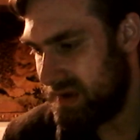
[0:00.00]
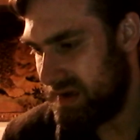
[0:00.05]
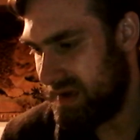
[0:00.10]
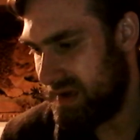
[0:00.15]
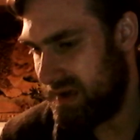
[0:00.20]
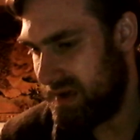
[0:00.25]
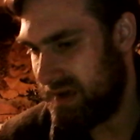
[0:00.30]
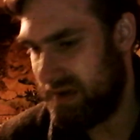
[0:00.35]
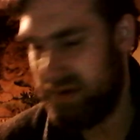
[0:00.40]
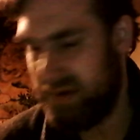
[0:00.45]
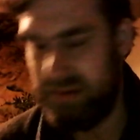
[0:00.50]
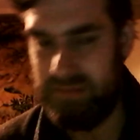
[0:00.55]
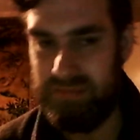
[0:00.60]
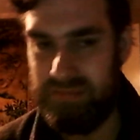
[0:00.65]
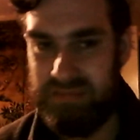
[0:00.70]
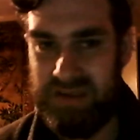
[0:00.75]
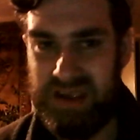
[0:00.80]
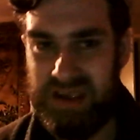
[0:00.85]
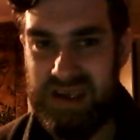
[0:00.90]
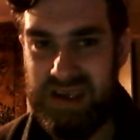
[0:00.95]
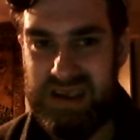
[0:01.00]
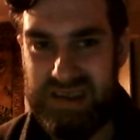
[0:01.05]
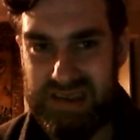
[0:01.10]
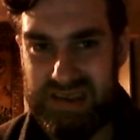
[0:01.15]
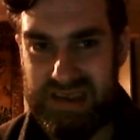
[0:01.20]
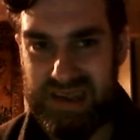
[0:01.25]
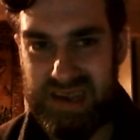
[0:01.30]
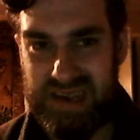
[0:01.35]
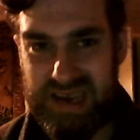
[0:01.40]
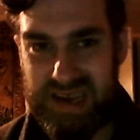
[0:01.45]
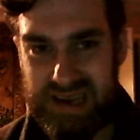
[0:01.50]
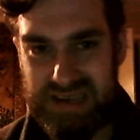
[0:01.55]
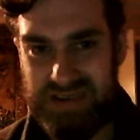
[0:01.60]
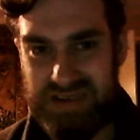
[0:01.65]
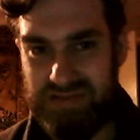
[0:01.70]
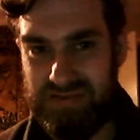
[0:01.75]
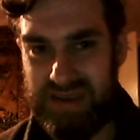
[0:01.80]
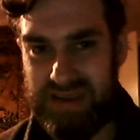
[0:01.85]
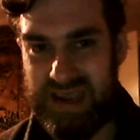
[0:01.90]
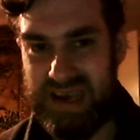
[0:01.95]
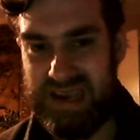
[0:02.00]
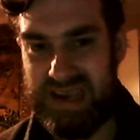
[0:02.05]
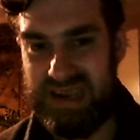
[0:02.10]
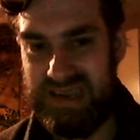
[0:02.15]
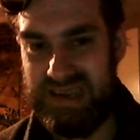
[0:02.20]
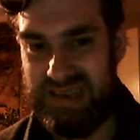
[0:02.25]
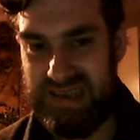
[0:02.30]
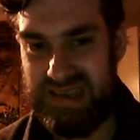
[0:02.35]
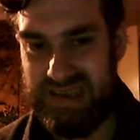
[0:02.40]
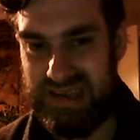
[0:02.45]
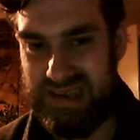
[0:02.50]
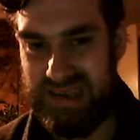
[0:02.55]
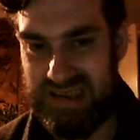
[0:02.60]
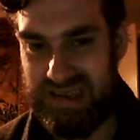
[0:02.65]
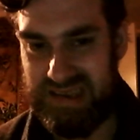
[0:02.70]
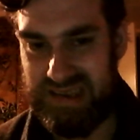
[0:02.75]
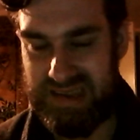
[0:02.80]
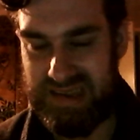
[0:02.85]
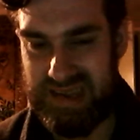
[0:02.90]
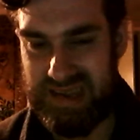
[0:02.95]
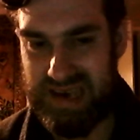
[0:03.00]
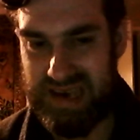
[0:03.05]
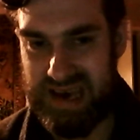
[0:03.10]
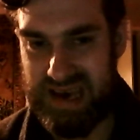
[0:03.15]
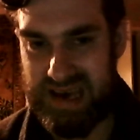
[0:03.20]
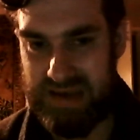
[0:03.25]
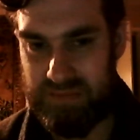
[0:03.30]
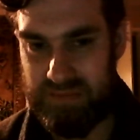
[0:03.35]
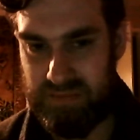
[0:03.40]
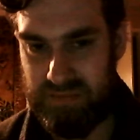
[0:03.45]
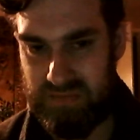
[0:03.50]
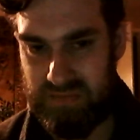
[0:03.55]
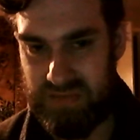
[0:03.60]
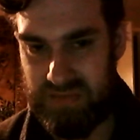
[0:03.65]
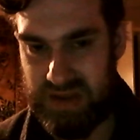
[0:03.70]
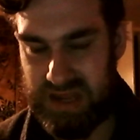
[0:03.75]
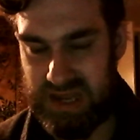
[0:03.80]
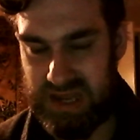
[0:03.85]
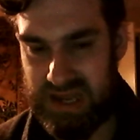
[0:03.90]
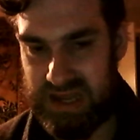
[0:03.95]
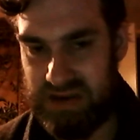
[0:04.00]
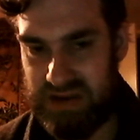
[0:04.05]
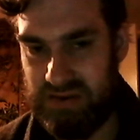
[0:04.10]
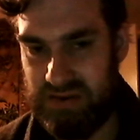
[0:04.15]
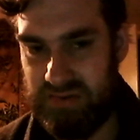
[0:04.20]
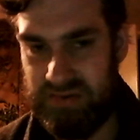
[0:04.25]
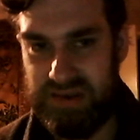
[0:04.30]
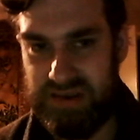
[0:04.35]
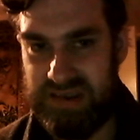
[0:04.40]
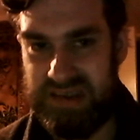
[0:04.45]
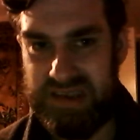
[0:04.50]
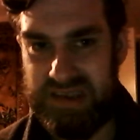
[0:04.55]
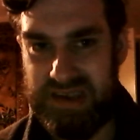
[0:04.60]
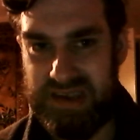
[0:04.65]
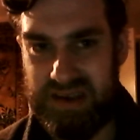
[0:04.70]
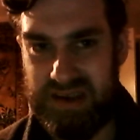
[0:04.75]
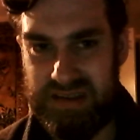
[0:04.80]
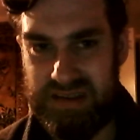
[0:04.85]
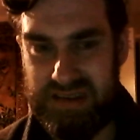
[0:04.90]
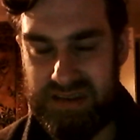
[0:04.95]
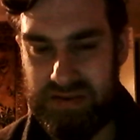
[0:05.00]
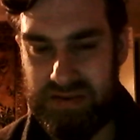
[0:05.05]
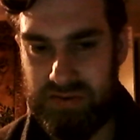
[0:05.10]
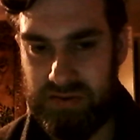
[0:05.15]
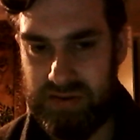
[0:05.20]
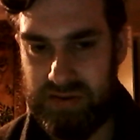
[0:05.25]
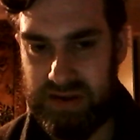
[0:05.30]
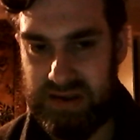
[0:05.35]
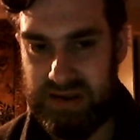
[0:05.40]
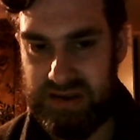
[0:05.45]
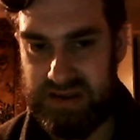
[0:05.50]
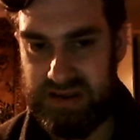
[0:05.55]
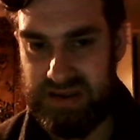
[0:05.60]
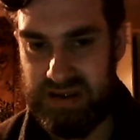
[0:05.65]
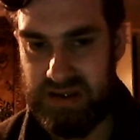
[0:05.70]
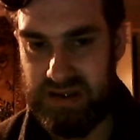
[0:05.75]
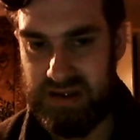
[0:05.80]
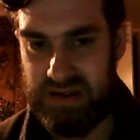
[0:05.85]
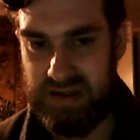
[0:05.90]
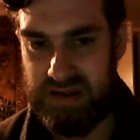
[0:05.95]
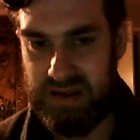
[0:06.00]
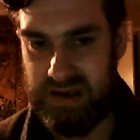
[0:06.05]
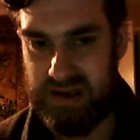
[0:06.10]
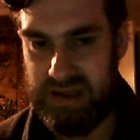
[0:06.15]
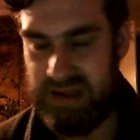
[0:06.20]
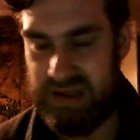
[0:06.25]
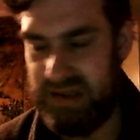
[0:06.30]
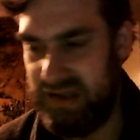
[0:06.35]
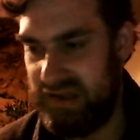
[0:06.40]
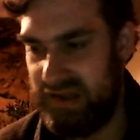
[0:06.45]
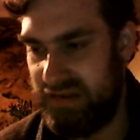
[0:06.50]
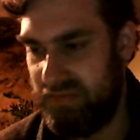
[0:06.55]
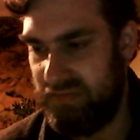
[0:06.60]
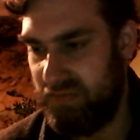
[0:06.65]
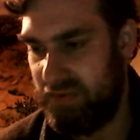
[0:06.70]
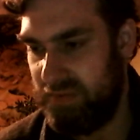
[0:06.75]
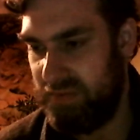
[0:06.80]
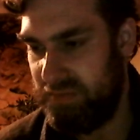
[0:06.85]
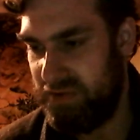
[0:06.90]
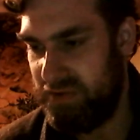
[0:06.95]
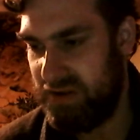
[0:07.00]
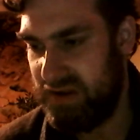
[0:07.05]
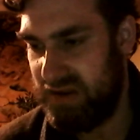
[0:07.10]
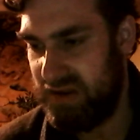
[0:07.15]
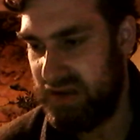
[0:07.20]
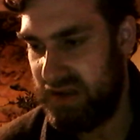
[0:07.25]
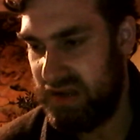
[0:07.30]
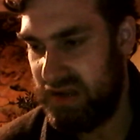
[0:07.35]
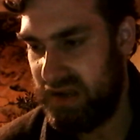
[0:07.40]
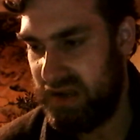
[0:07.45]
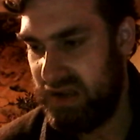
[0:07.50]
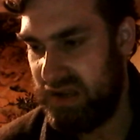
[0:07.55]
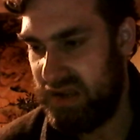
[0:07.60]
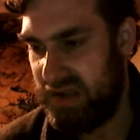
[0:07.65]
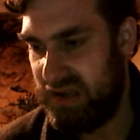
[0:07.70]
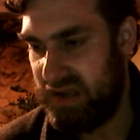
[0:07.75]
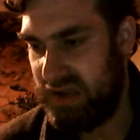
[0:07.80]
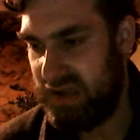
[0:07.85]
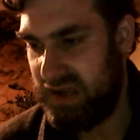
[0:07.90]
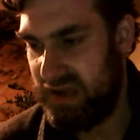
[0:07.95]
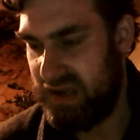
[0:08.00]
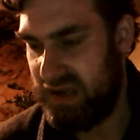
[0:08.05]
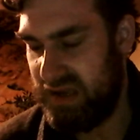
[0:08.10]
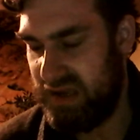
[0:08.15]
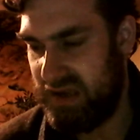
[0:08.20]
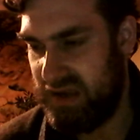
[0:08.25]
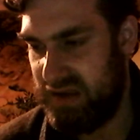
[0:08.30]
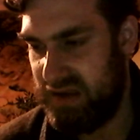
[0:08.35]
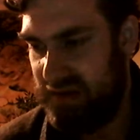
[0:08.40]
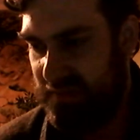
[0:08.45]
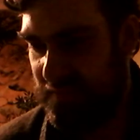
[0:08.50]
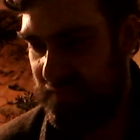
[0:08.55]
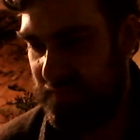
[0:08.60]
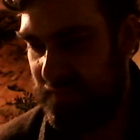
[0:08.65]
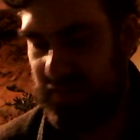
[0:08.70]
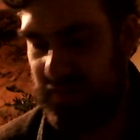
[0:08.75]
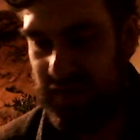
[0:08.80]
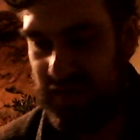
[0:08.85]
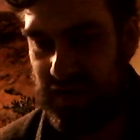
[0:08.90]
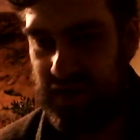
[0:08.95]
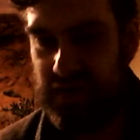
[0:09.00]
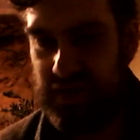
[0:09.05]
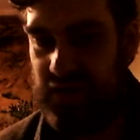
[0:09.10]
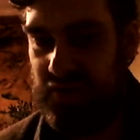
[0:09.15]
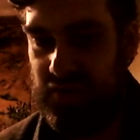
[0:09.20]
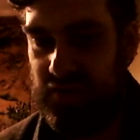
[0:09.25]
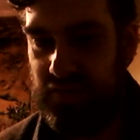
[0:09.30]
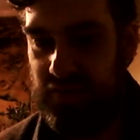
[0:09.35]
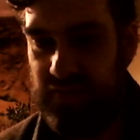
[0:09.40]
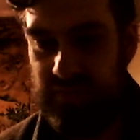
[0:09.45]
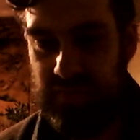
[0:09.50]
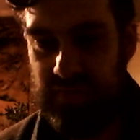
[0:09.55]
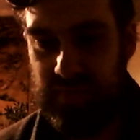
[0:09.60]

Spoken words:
So the actual case is that Hilda starts talking to like this woman who